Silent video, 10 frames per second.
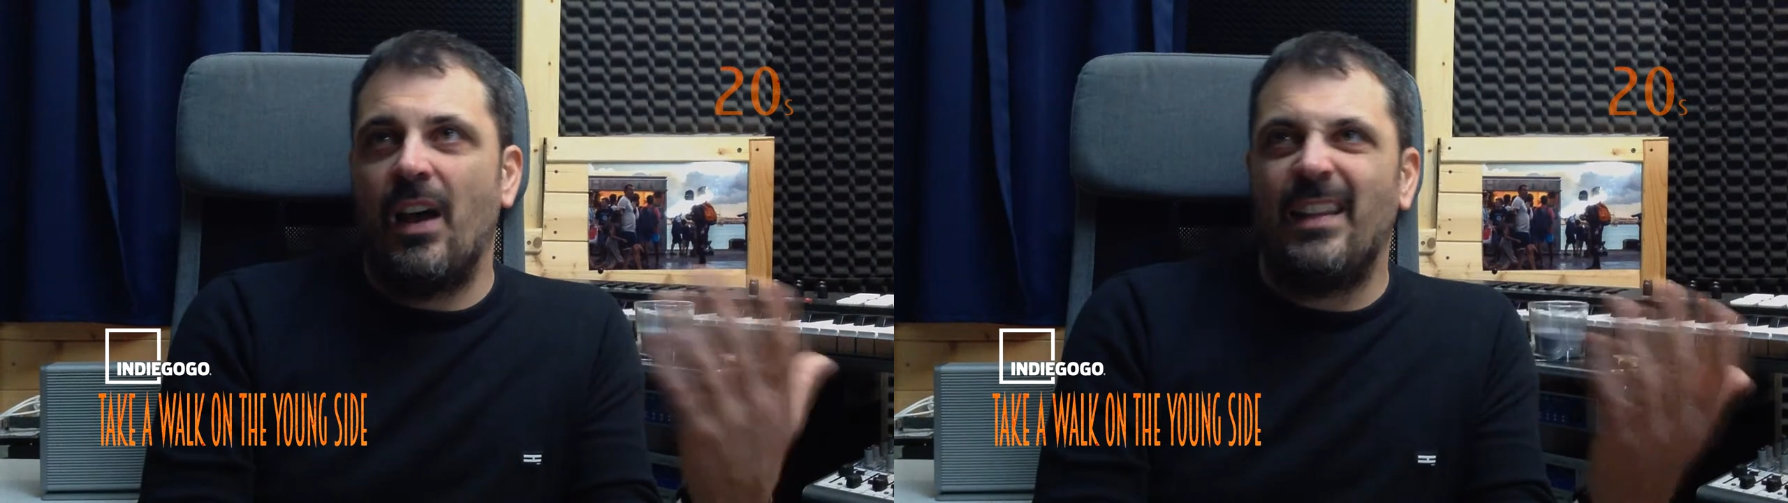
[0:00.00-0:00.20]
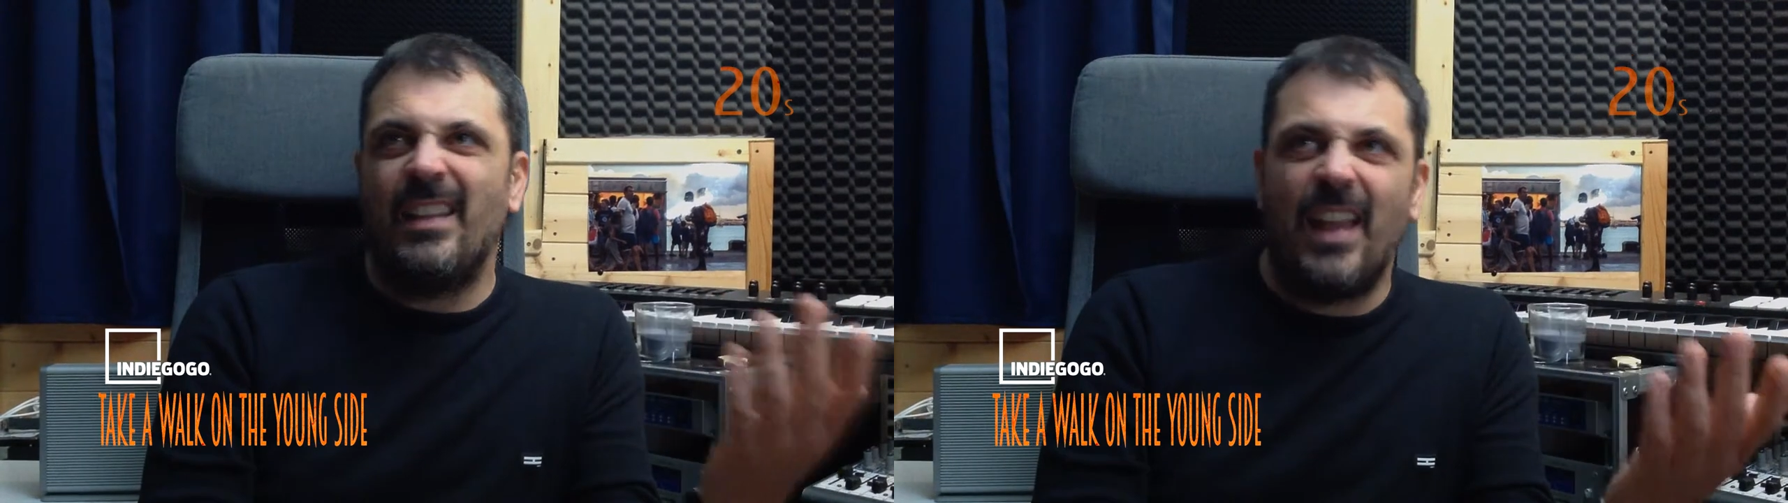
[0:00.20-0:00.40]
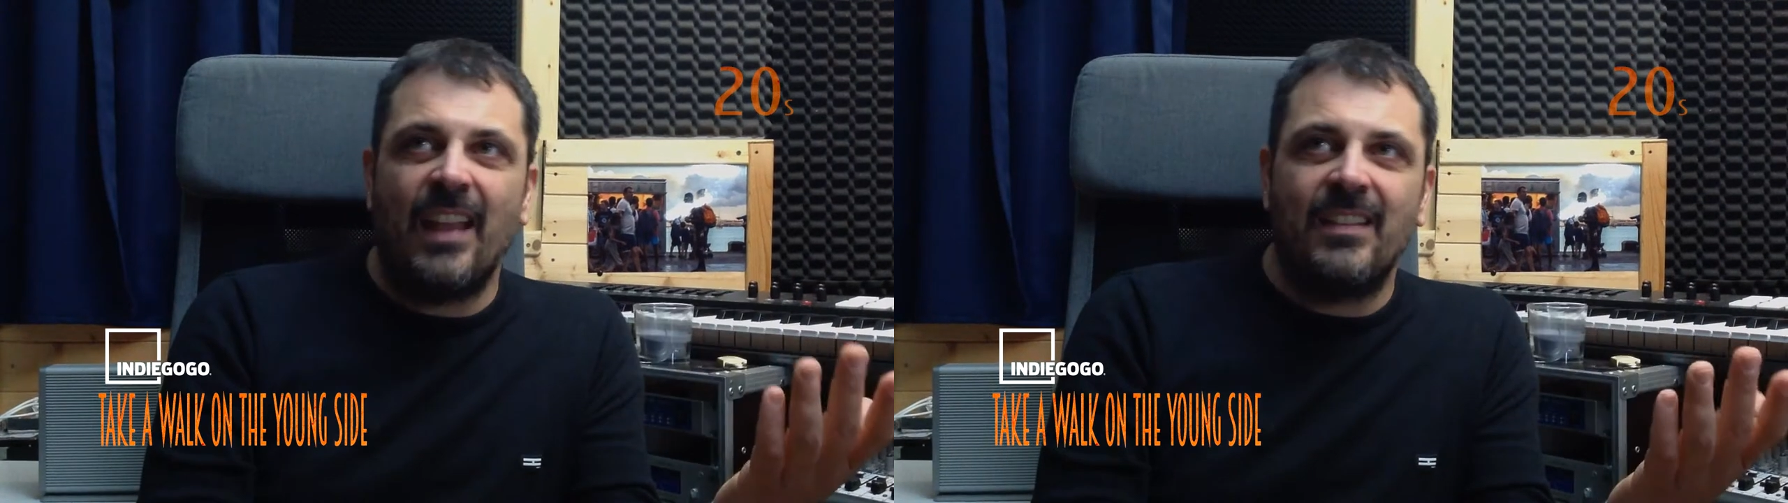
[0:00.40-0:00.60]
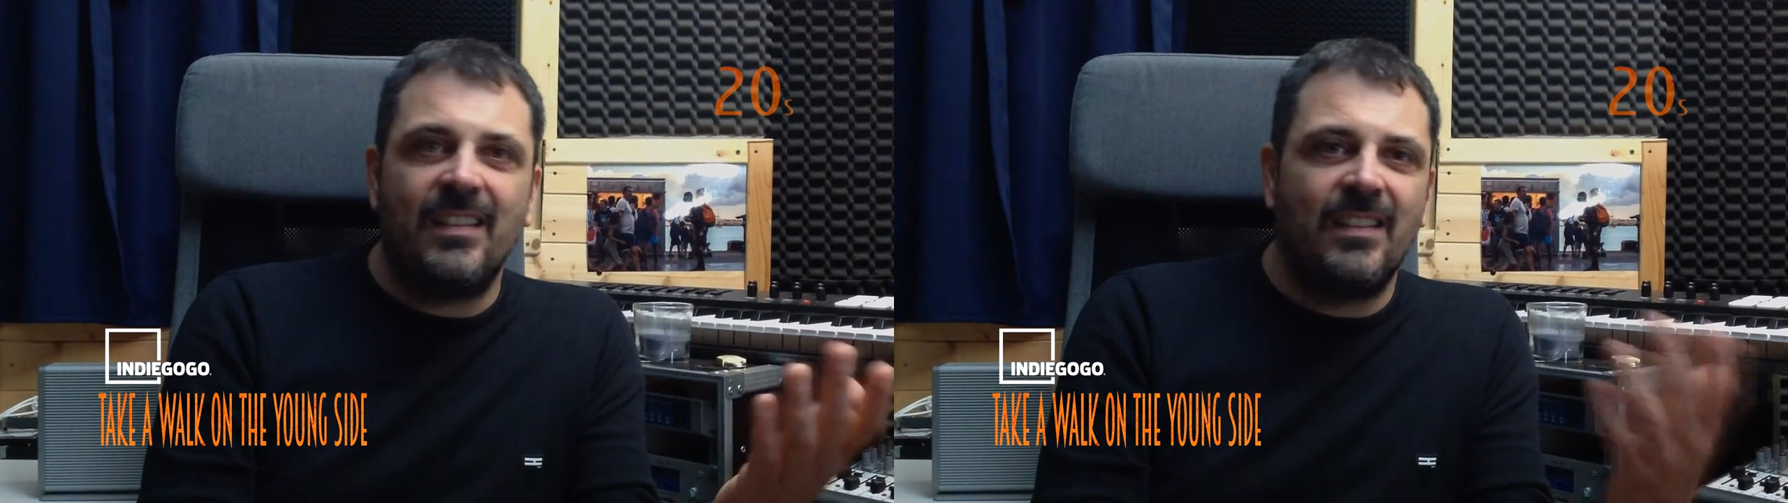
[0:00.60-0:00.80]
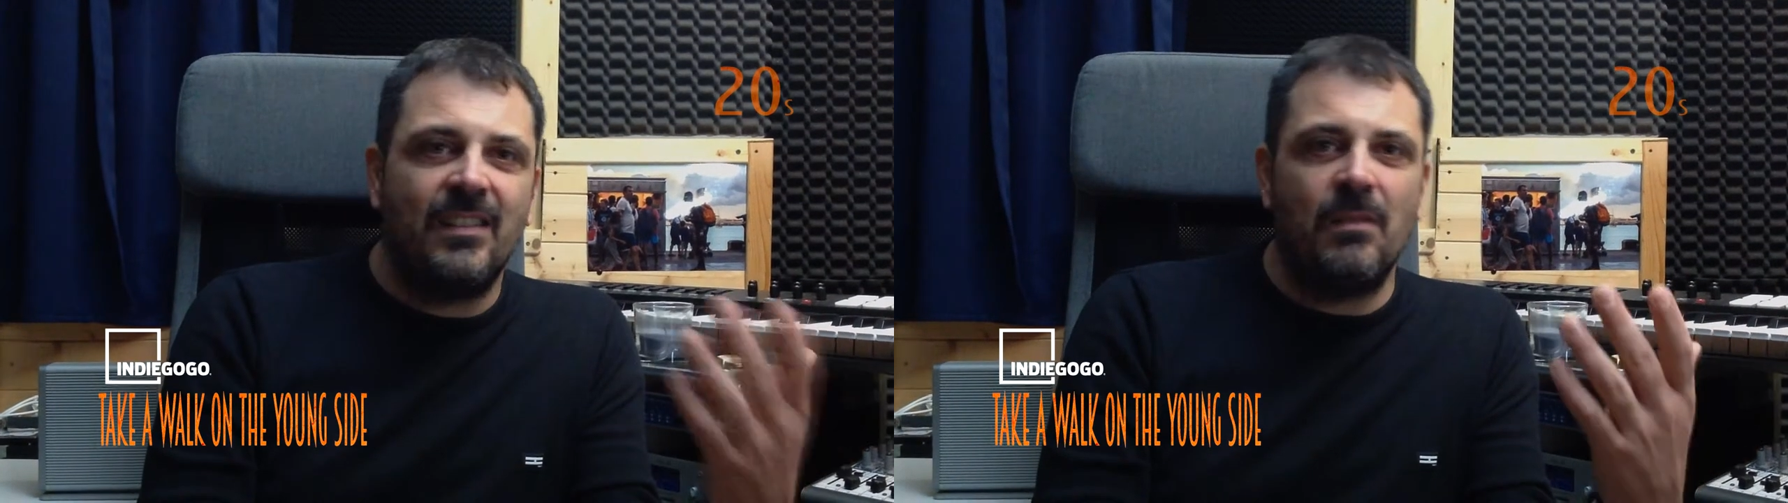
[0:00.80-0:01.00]

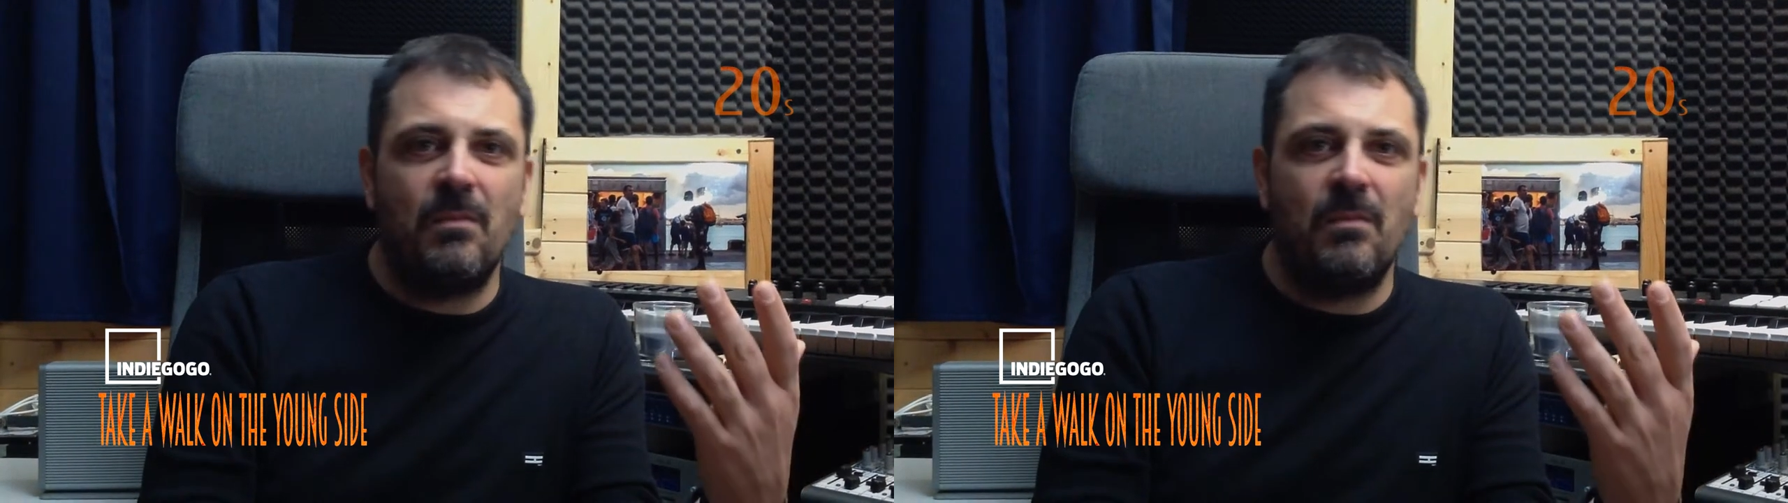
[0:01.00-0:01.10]
needs